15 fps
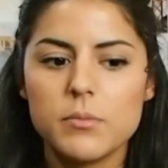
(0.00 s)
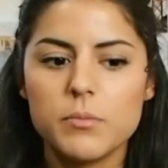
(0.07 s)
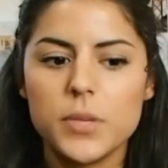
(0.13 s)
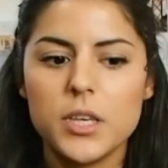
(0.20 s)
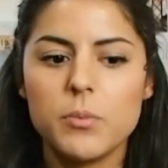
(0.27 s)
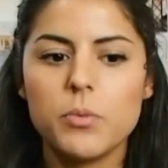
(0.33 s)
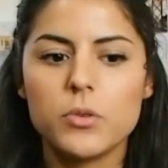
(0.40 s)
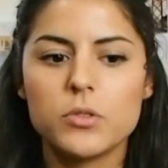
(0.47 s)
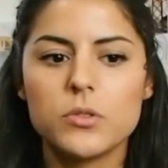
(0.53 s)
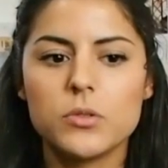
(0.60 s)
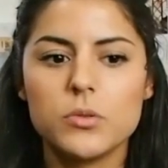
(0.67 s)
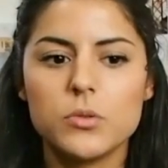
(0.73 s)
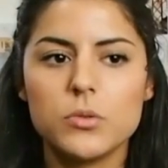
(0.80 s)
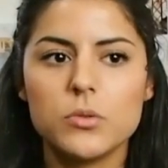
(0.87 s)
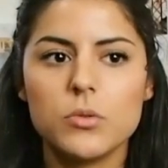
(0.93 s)
people
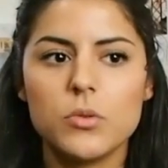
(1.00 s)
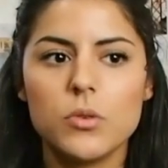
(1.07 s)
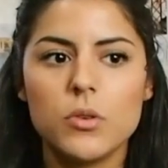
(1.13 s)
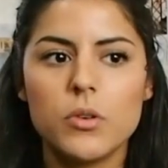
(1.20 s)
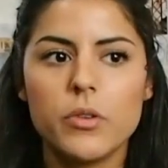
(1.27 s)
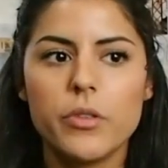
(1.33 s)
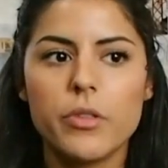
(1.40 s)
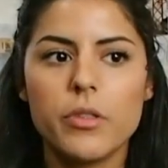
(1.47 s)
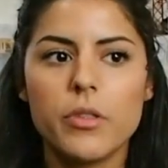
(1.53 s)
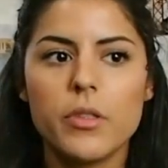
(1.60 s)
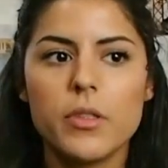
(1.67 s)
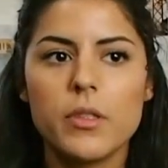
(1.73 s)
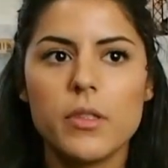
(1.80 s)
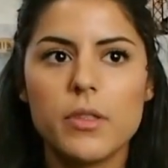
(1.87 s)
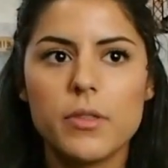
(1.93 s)
to
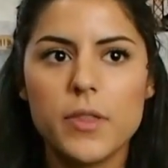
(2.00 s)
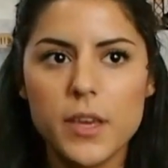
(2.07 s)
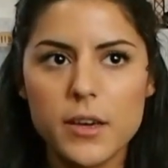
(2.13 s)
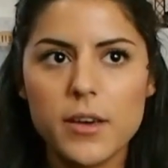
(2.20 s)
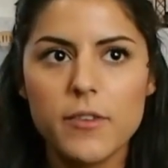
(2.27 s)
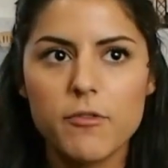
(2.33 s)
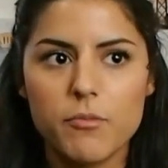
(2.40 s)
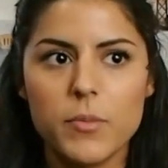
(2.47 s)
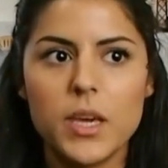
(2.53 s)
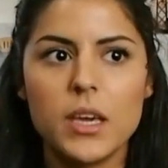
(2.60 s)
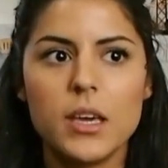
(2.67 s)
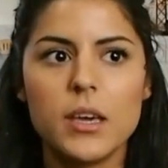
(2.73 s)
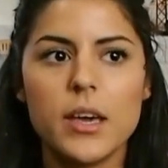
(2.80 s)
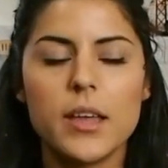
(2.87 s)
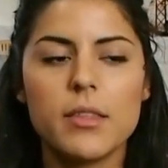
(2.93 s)
think of
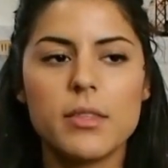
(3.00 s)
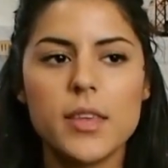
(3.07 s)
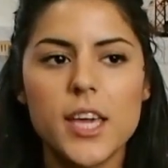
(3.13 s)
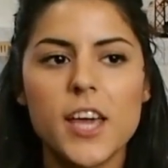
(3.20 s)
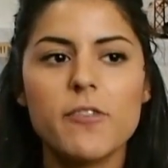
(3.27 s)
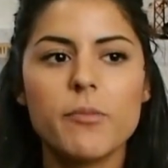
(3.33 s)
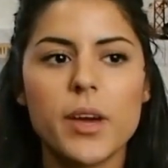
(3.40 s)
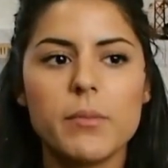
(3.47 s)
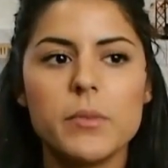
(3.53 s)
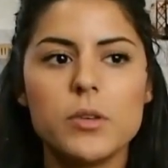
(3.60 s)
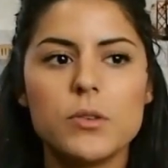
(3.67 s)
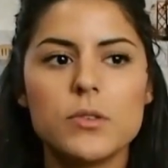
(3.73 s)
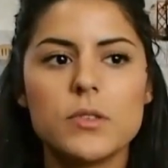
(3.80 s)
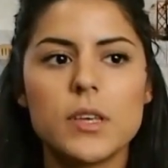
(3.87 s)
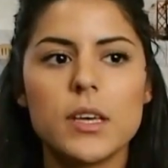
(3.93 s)
me and think of my
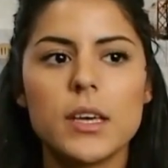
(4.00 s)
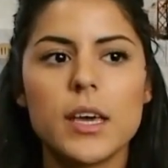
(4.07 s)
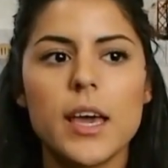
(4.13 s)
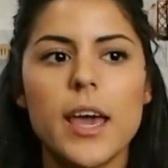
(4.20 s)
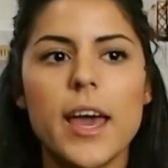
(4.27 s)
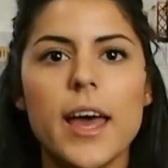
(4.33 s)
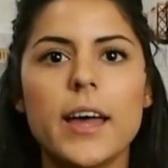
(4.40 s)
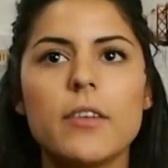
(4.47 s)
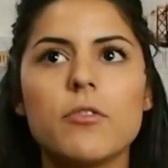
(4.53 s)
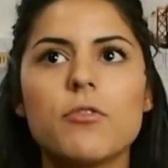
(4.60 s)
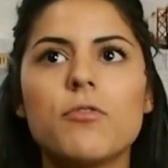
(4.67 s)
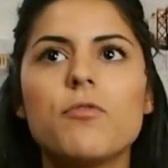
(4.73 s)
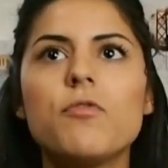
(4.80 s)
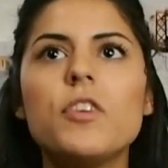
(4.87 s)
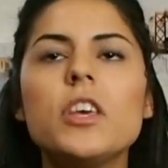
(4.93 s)
music and
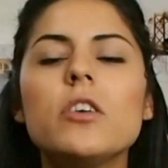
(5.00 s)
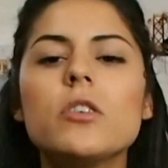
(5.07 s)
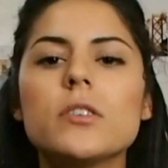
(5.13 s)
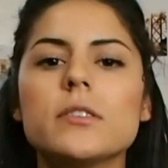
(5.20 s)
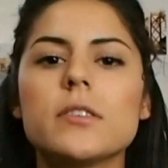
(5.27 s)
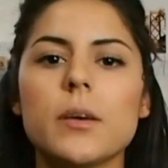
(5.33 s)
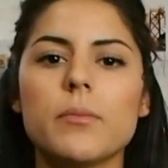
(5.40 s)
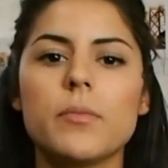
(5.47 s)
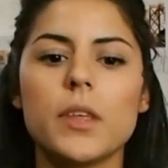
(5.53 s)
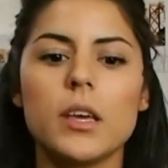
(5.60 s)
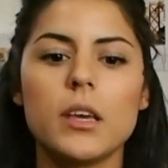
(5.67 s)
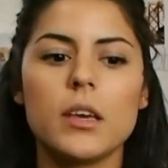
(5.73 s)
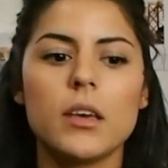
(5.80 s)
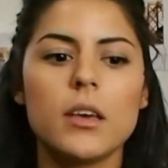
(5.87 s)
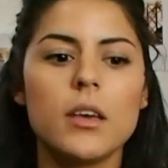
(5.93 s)
feel
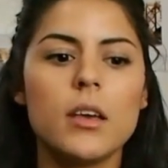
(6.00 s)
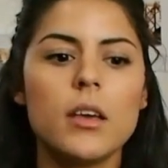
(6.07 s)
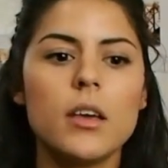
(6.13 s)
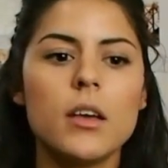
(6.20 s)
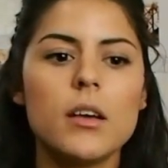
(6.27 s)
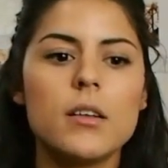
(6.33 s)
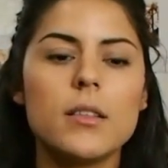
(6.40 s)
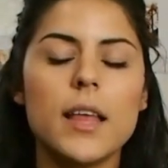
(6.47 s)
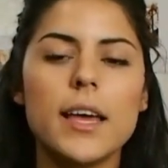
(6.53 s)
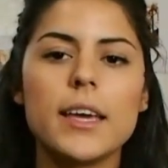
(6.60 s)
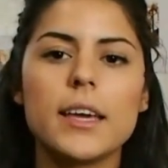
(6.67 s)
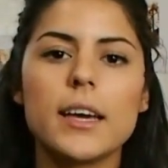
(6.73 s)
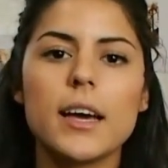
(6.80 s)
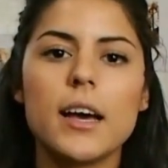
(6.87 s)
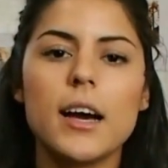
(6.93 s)
something
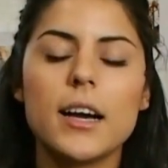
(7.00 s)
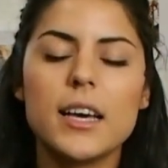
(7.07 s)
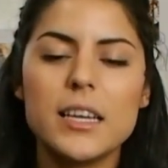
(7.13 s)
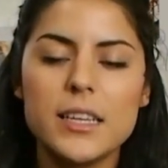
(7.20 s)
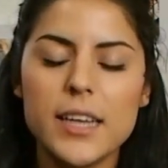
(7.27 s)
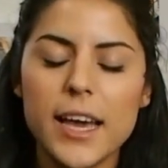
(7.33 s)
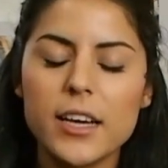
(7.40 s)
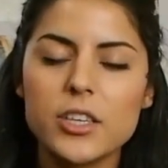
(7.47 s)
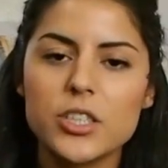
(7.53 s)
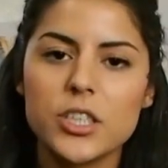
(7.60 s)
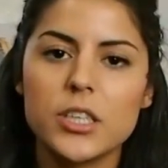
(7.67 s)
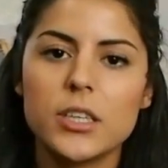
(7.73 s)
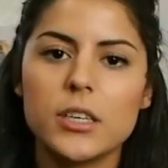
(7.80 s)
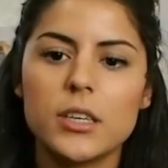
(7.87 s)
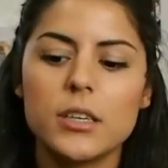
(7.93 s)
like a connection,
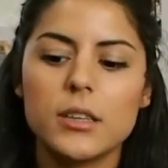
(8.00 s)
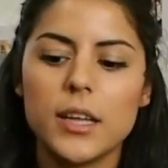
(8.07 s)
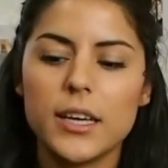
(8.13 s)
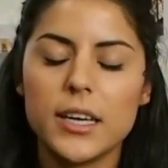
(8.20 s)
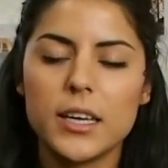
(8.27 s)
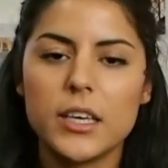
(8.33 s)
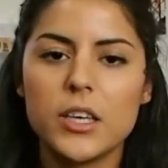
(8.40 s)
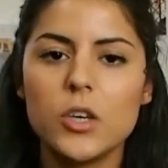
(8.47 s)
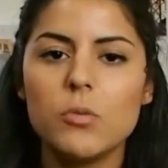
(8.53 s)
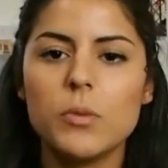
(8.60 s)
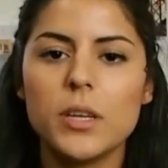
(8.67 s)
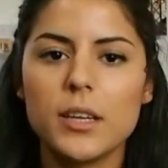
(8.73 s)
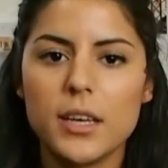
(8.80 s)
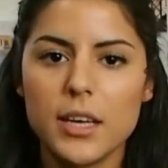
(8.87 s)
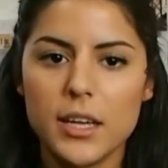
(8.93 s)
like a
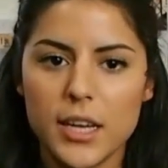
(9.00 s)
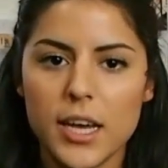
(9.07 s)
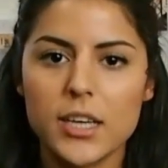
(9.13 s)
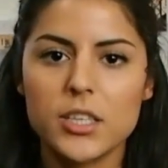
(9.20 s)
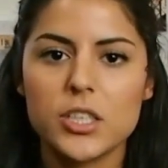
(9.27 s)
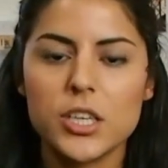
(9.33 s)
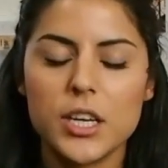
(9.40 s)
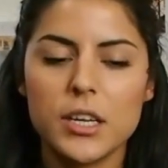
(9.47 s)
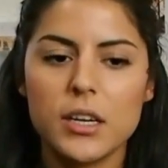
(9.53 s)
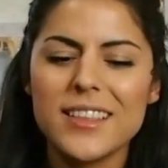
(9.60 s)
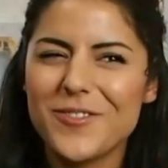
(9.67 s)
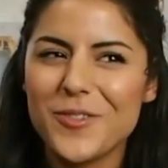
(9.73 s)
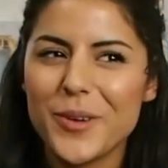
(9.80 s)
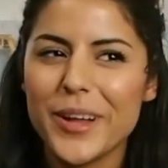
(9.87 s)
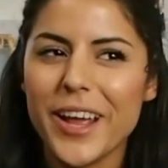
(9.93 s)
human connection.
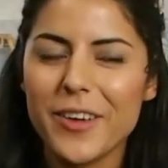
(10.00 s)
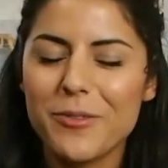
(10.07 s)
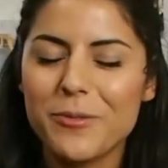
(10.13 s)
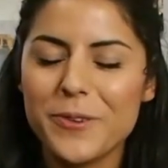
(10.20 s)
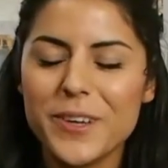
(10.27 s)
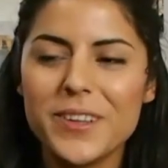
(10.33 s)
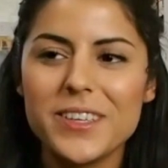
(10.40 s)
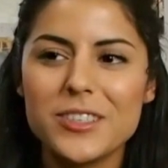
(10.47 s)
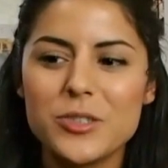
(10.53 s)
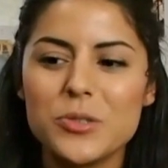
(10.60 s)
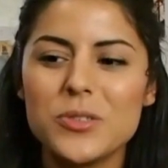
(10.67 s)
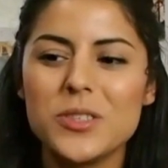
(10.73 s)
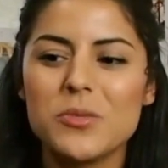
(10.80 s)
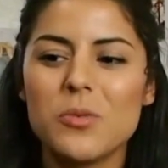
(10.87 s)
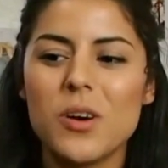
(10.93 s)
What I really
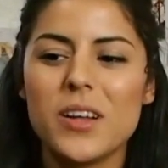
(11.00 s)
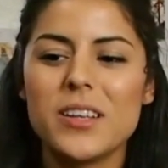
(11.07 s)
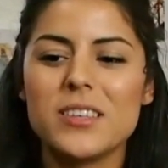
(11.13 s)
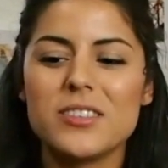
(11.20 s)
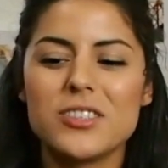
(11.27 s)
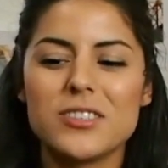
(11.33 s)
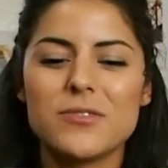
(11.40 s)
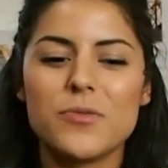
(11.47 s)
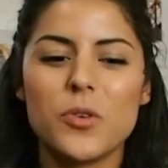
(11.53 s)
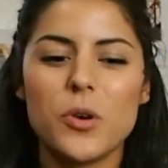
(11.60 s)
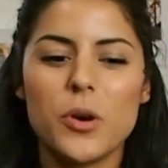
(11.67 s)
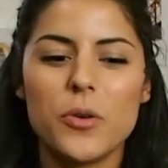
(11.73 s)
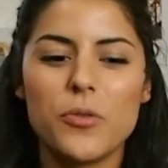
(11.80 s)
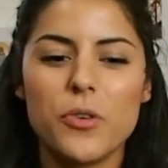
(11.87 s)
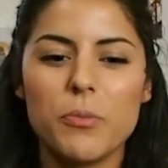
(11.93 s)
truly want is just
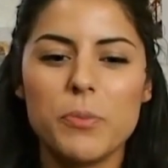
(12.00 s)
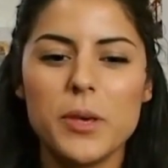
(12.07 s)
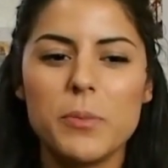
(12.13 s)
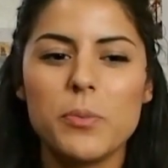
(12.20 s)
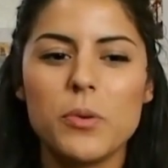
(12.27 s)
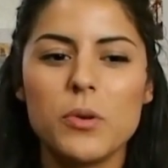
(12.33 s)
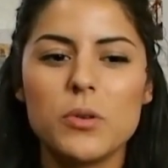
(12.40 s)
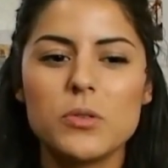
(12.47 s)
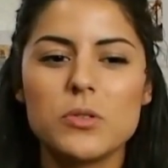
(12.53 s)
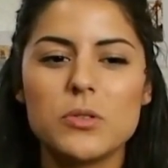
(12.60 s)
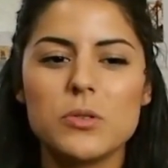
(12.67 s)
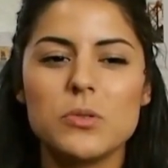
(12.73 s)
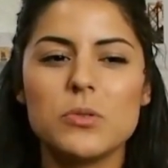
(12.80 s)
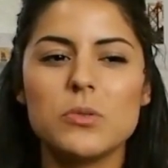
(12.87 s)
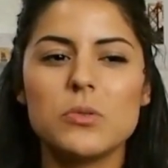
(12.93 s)
for people
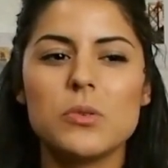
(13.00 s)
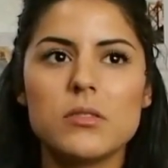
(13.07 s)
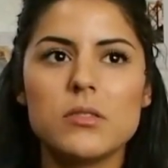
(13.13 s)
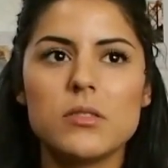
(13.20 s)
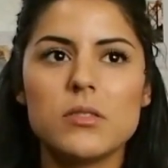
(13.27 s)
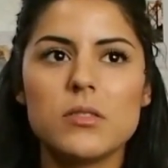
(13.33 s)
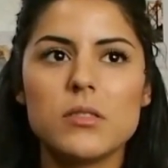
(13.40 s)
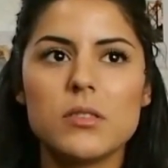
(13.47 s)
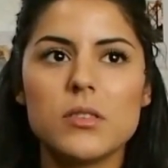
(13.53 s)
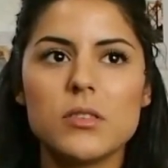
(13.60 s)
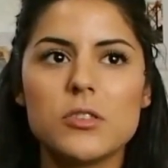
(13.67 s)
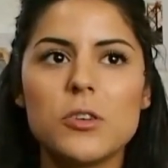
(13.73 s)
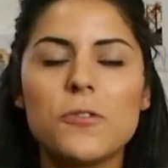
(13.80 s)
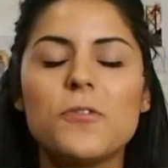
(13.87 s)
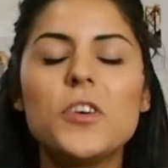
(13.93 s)
to
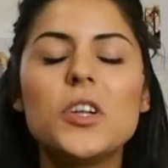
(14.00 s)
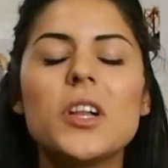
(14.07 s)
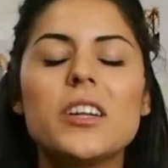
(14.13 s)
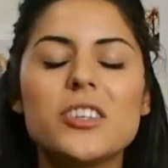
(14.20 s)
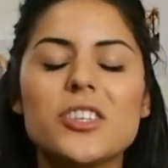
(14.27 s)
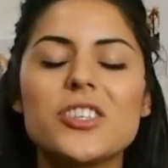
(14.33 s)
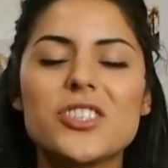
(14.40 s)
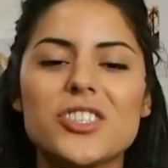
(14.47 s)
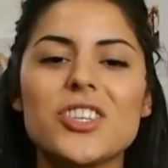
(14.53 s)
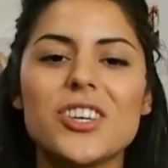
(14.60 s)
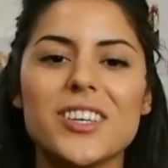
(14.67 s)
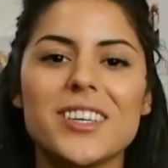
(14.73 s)
feel understood